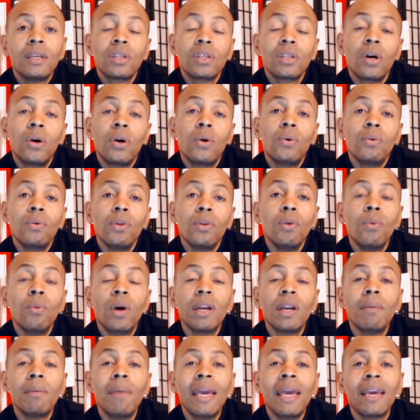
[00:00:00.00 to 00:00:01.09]
So you
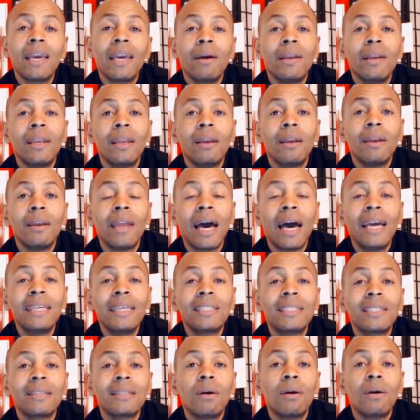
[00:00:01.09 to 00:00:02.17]
want to make it
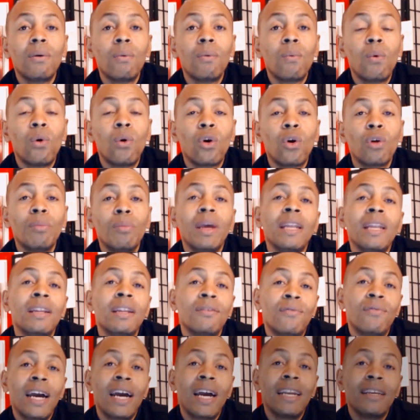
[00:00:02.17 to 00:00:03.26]
nice, warm, and
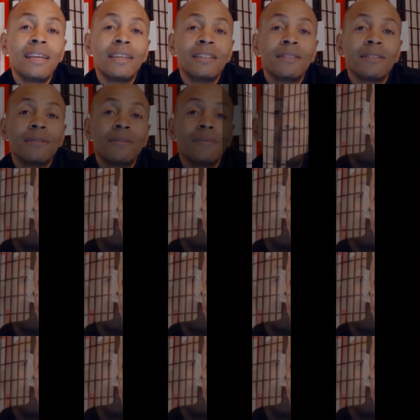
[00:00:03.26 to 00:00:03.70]
inviting.